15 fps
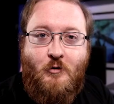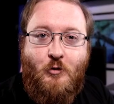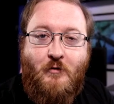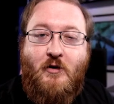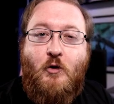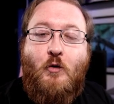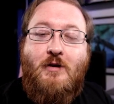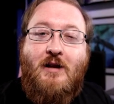If
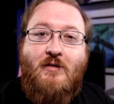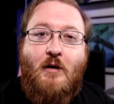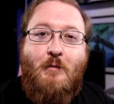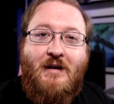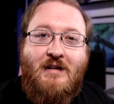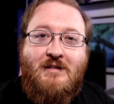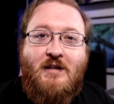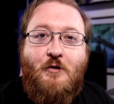you don't have that
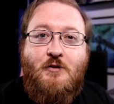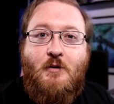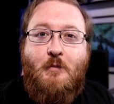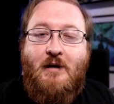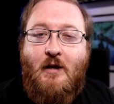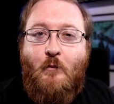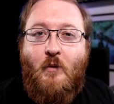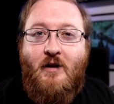many scouts to
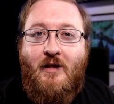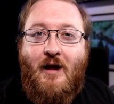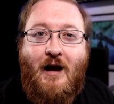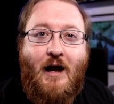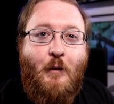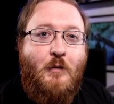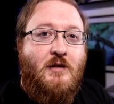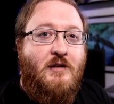begin with,
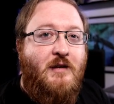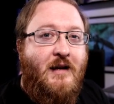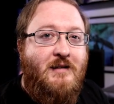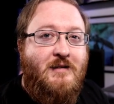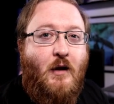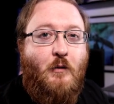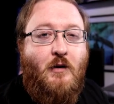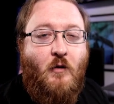I would suggest
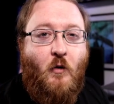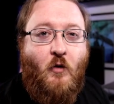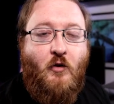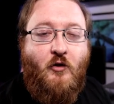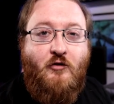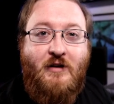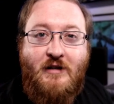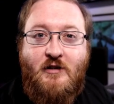scouting all
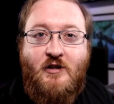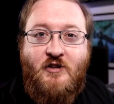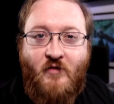the regions